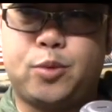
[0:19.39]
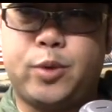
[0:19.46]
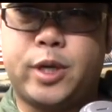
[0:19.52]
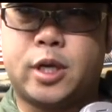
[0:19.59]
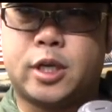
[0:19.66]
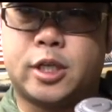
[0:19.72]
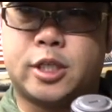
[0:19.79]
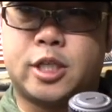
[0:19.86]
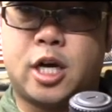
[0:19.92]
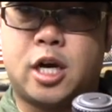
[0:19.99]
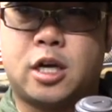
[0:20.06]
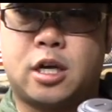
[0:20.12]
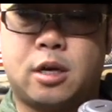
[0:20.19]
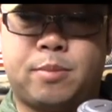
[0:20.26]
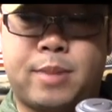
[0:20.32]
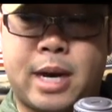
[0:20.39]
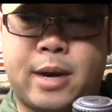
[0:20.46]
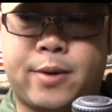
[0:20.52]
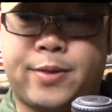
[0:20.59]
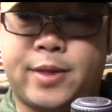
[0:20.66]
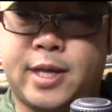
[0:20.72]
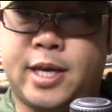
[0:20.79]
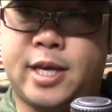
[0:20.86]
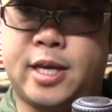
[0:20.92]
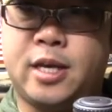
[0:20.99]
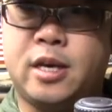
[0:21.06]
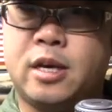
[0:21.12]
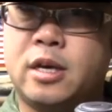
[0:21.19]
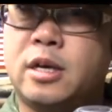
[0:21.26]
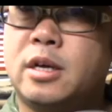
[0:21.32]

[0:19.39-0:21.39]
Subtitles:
We are going to talk about the